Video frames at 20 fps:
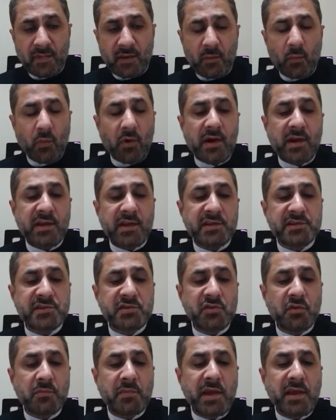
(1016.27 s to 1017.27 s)
Why is
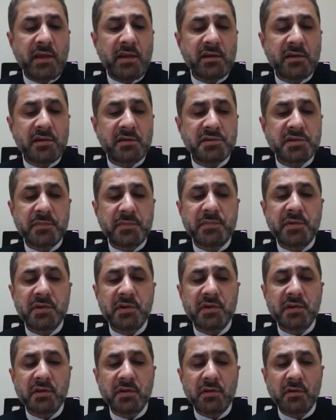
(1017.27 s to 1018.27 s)
your mane
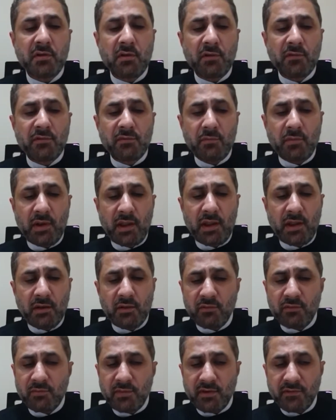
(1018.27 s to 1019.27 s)
dripping of blood
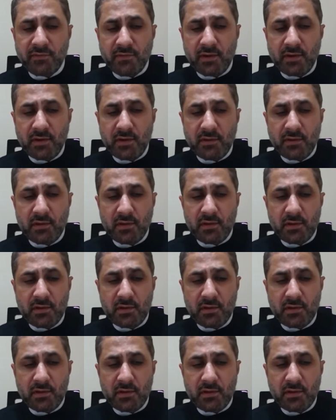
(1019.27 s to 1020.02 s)
of my father?